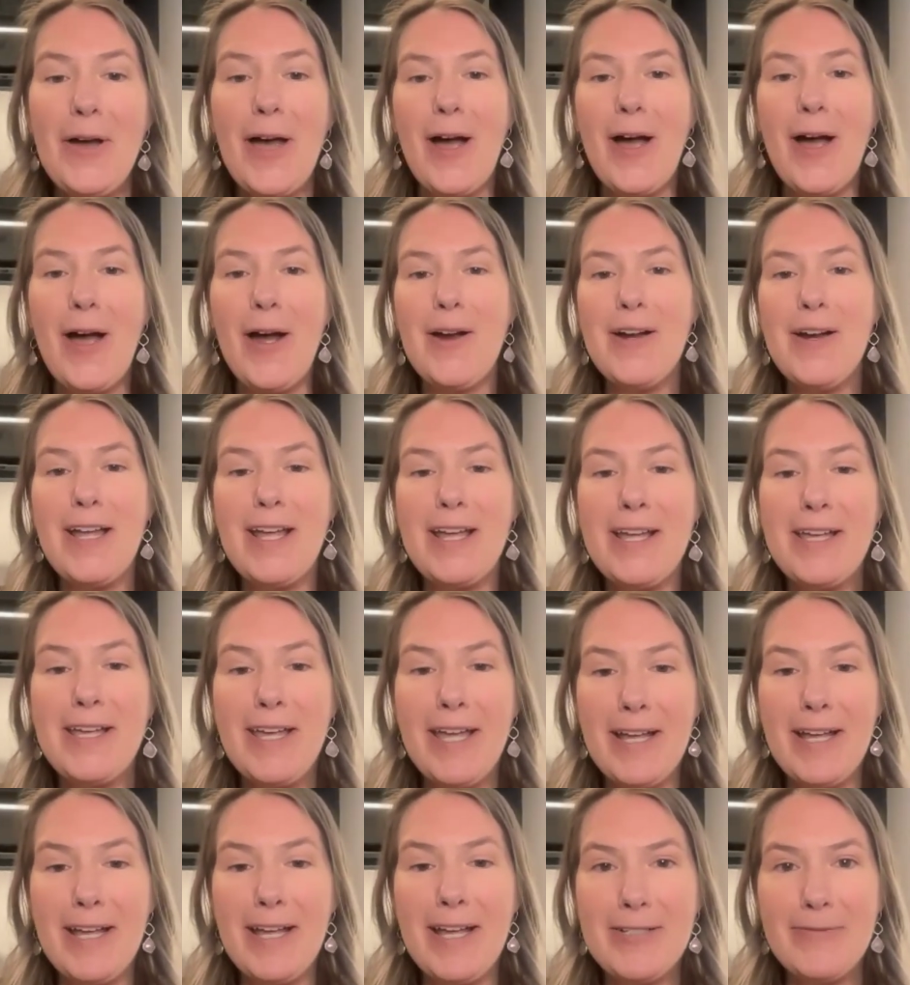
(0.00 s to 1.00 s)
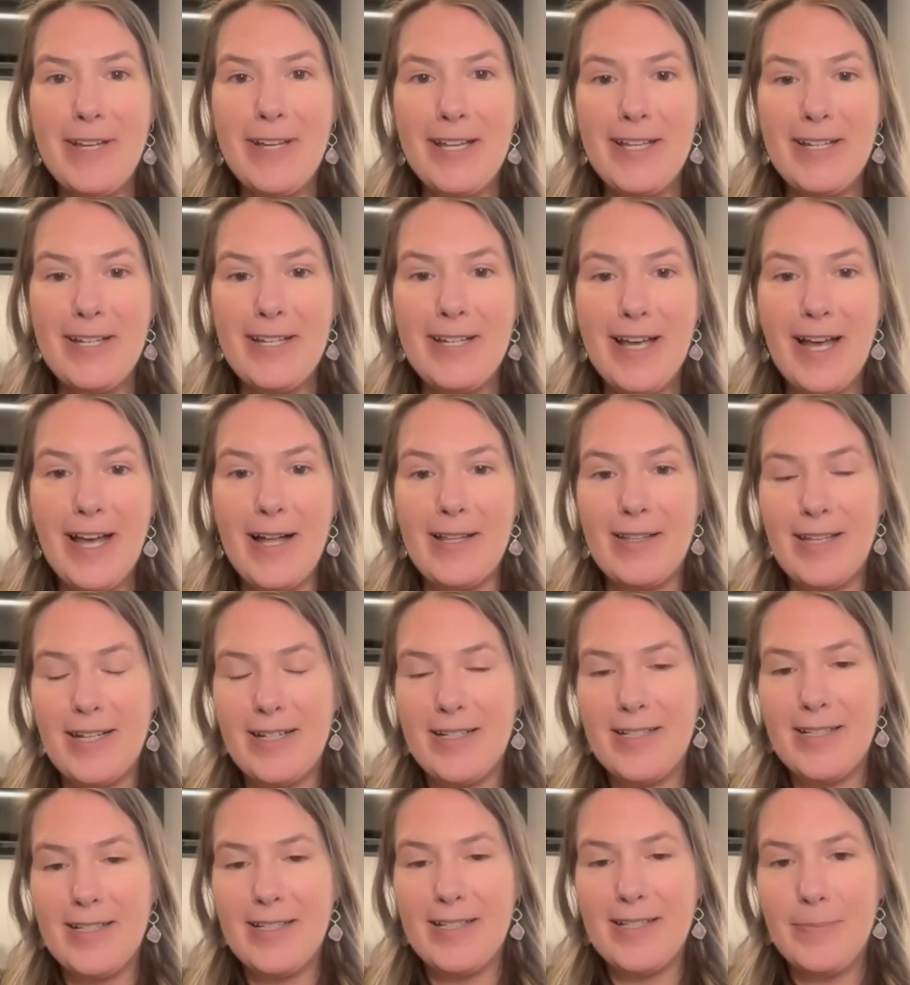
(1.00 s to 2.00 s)
Our engagement,
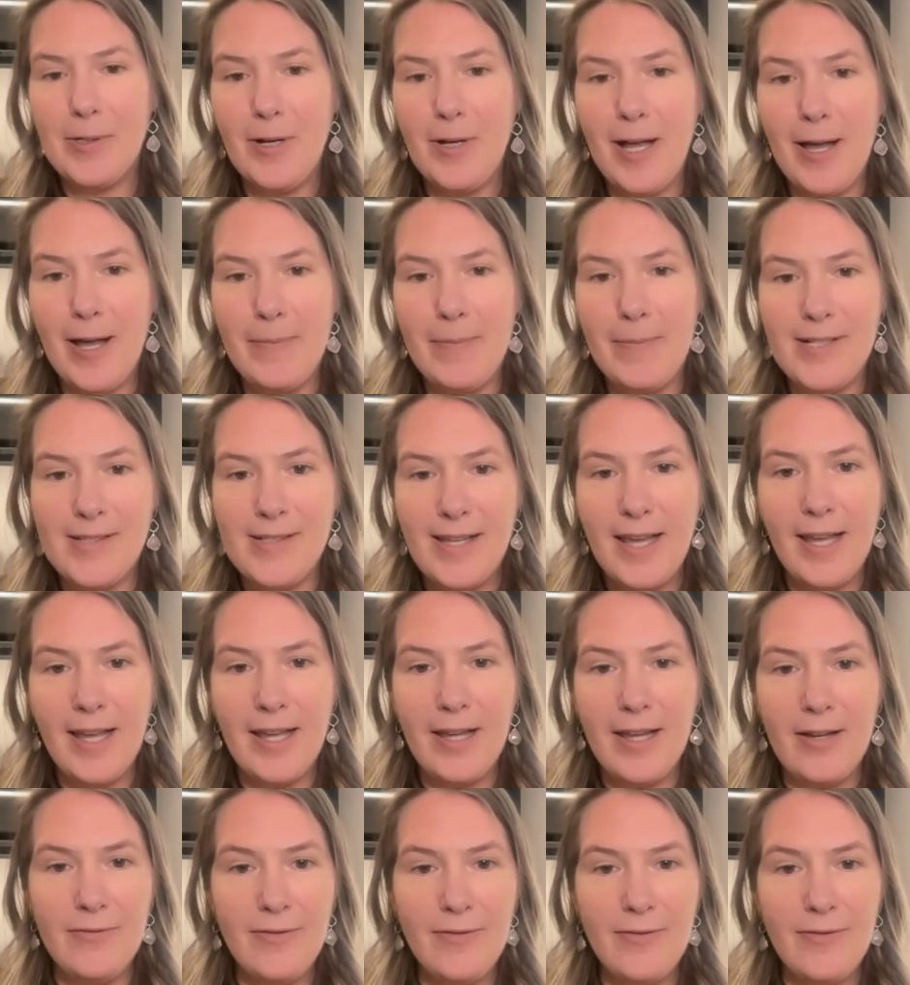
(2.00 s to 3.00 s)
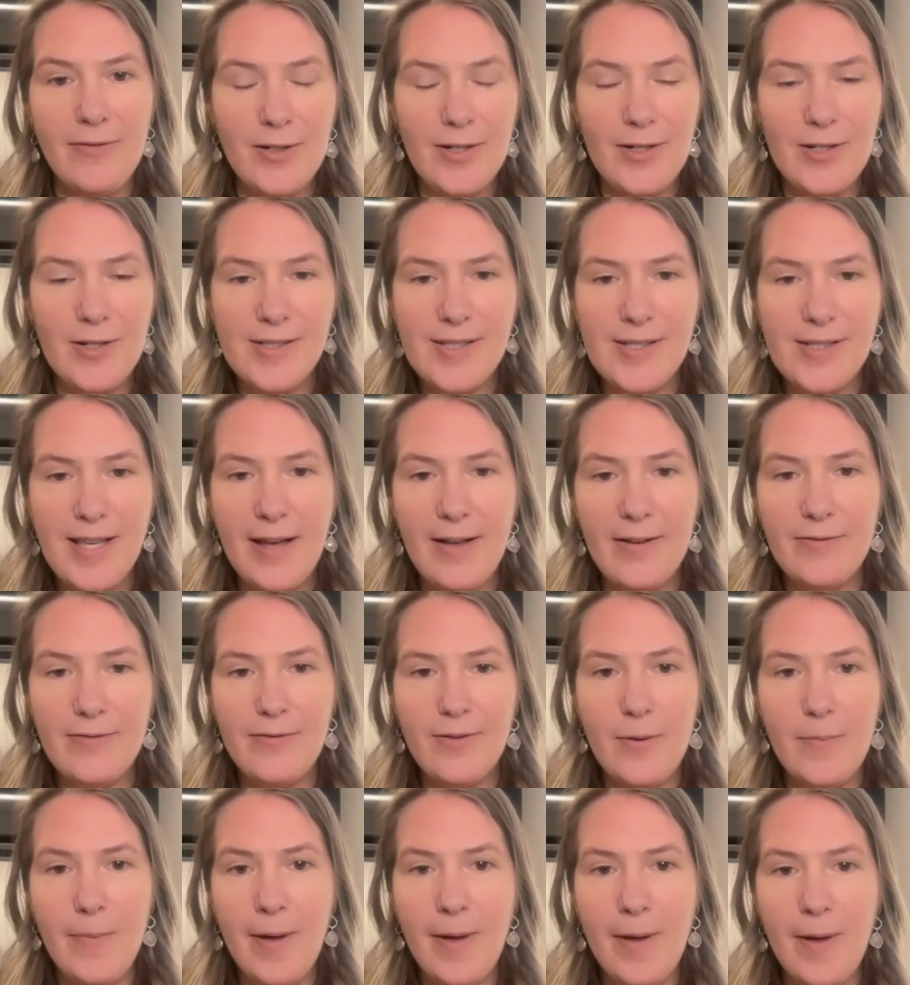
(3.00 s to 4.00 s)
like typical MSK vendors, have
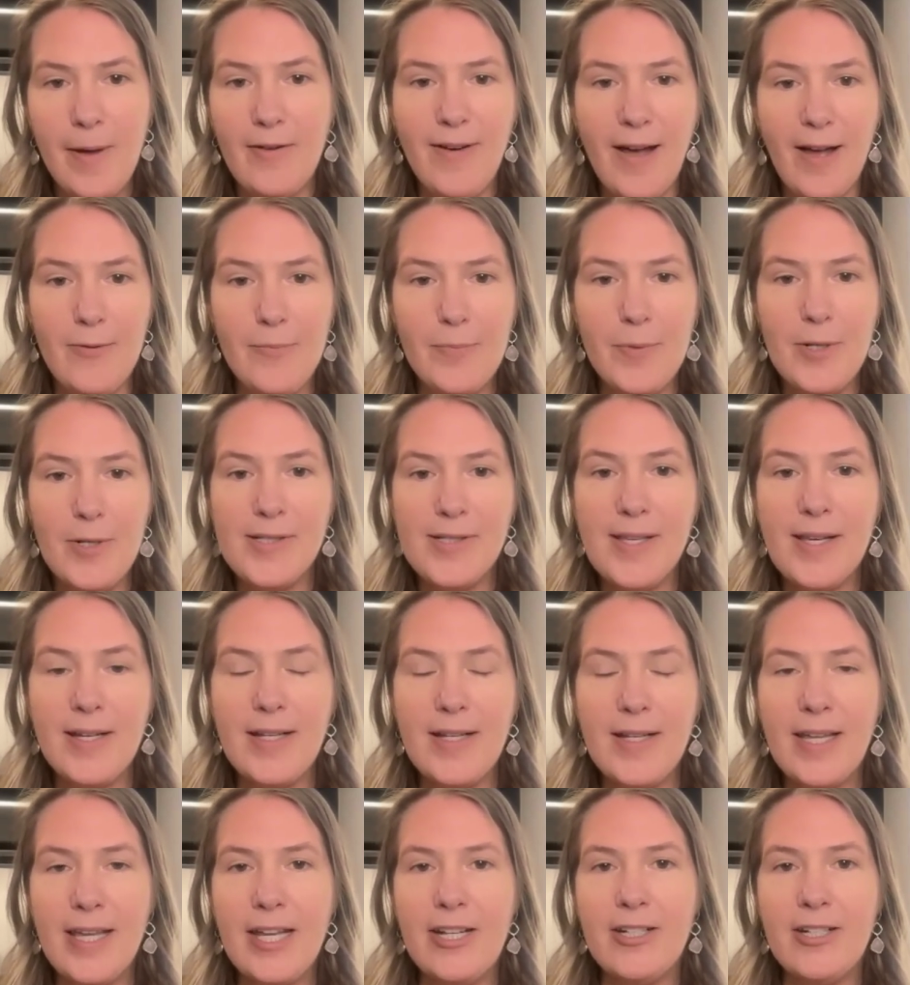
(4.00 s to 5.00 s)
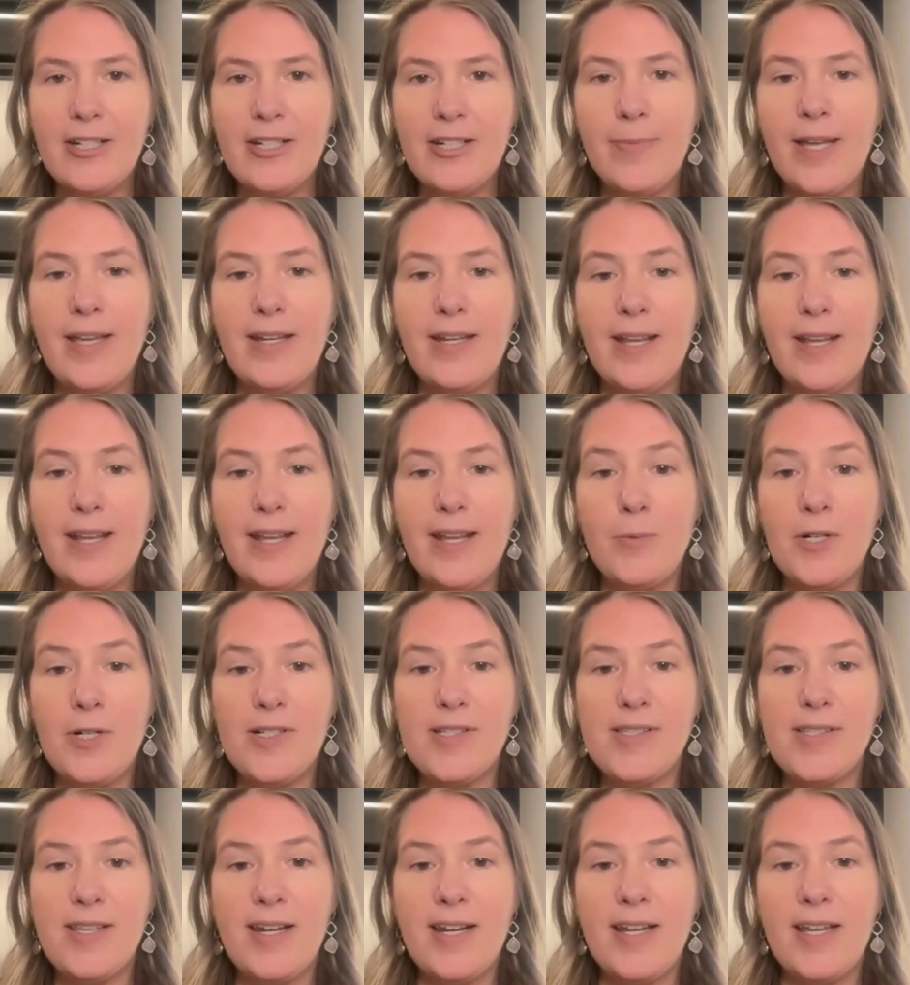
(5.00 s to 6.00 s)
about 5% engagement, and we're
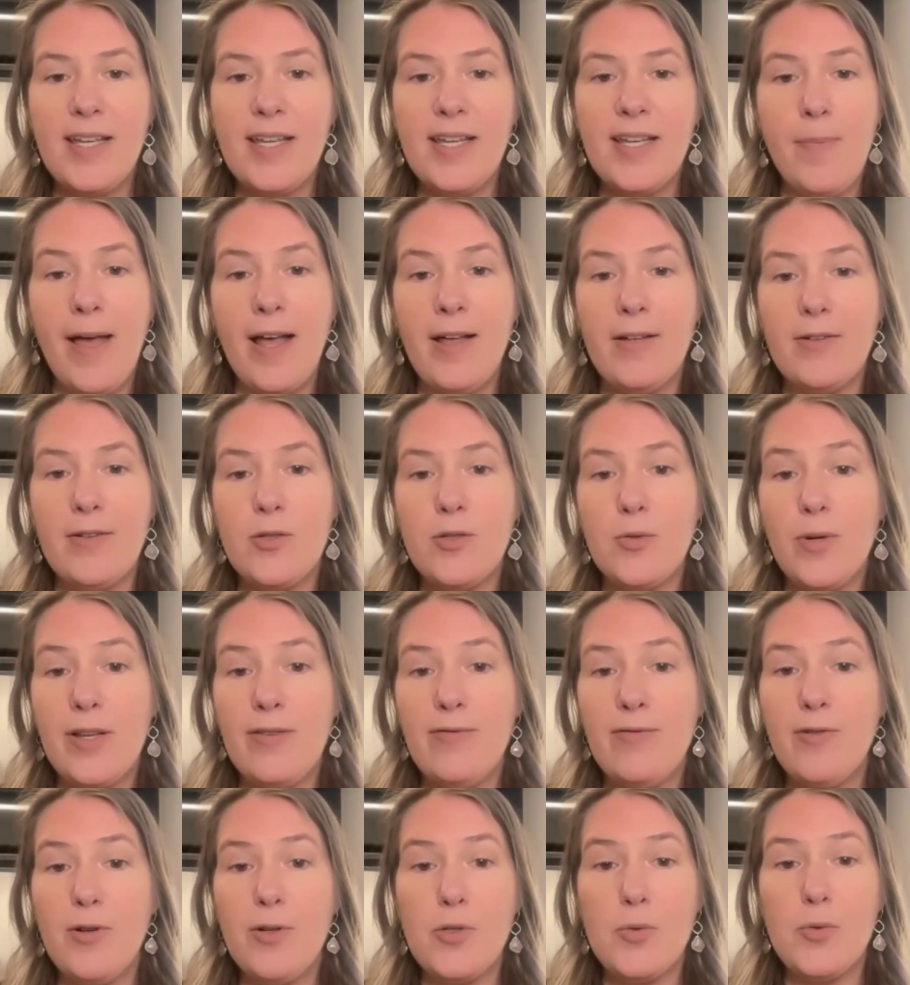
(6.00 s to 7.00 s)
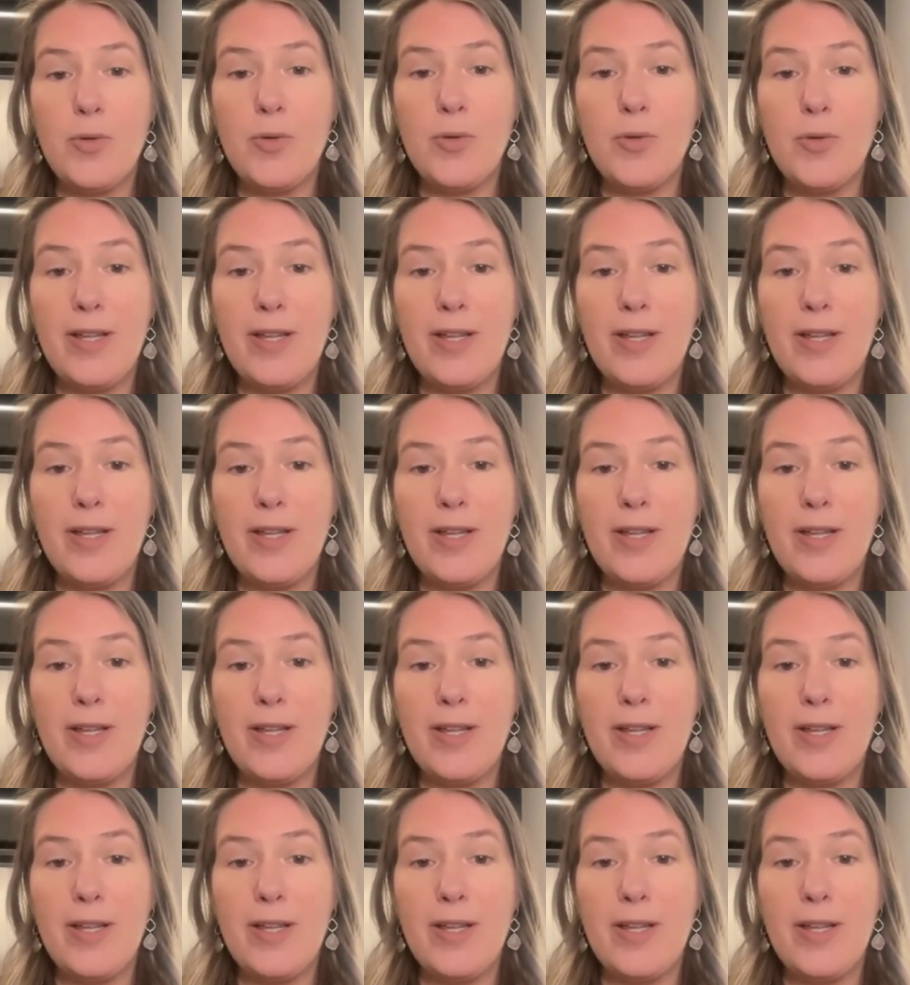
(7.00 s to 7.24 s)
sitting at about 24, 25%,